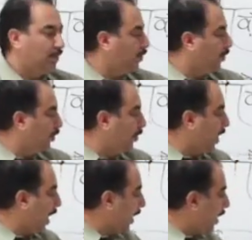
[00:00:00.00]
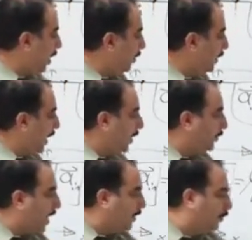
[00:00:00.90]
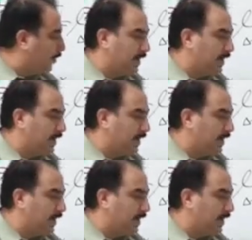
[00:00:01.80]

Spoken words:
go around and back to